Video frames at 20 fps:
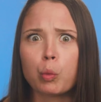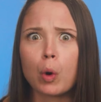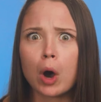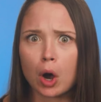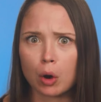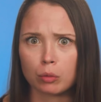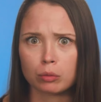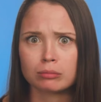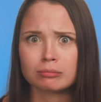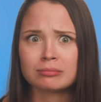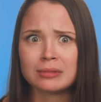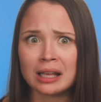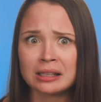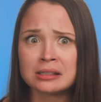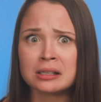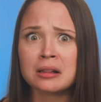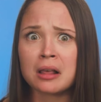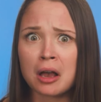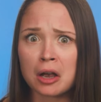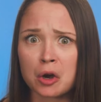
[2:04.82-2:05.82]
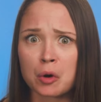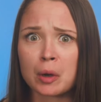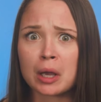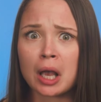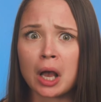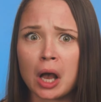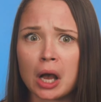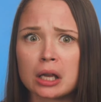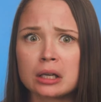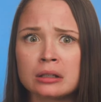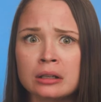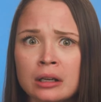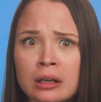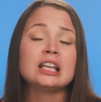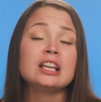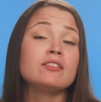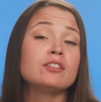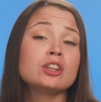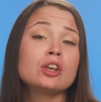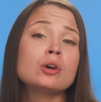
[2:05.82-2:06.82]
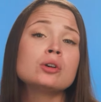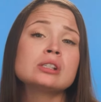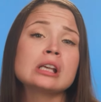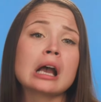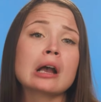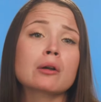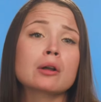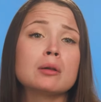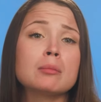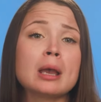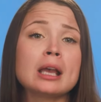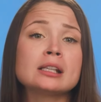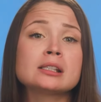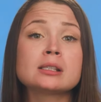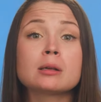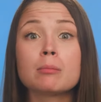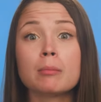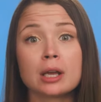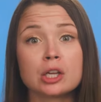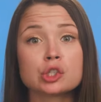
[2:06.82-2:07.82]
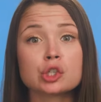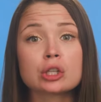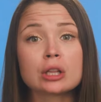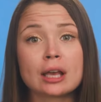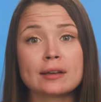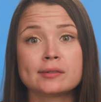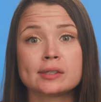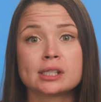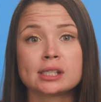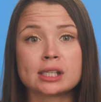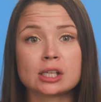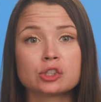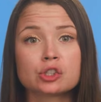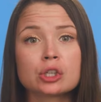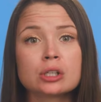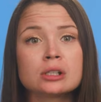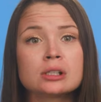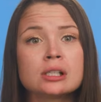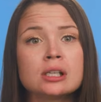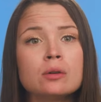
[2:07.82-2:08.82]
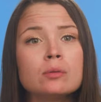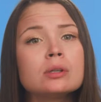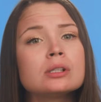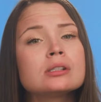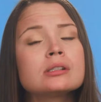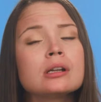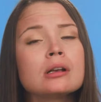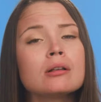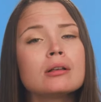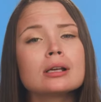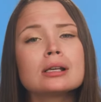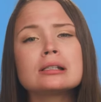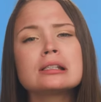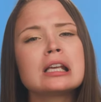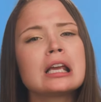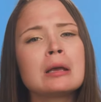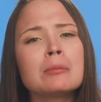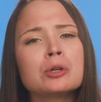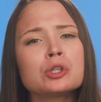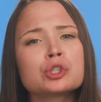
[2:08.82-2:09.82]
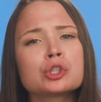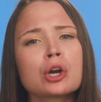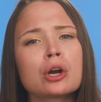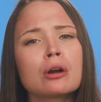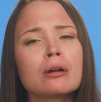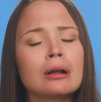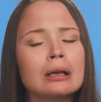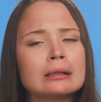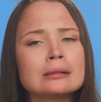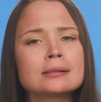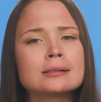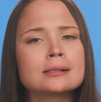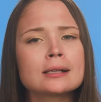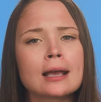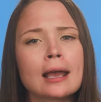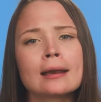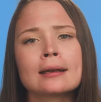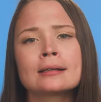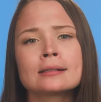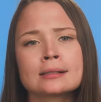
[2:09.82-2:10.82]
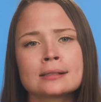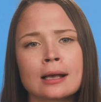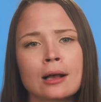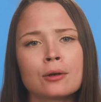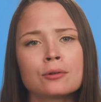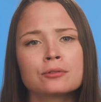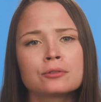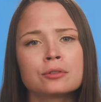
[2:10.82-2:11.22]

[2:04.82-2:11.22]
Whoa, that's a lot going on. Even though Zachary made some major life decisions, he was still his immature, instigating self.